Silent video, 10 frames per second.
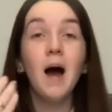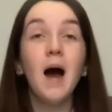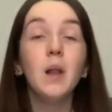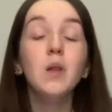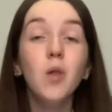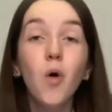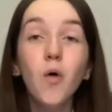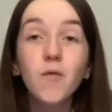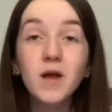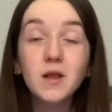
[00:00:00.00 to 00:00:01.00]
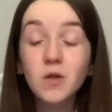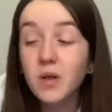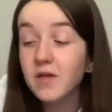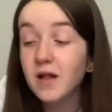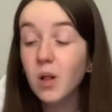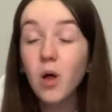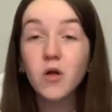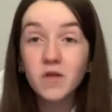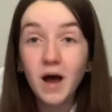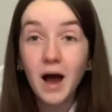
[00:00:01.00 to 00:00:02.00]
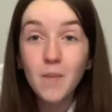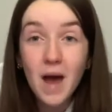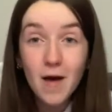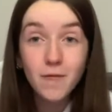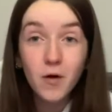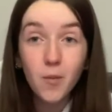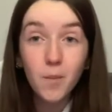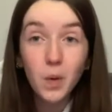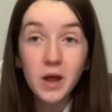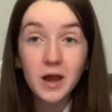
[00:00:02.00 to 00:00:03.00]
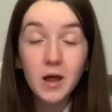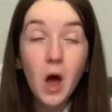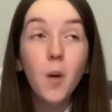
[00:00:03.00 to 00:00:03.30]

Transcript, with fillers: I love. It's going to take a lot of time, effort and money,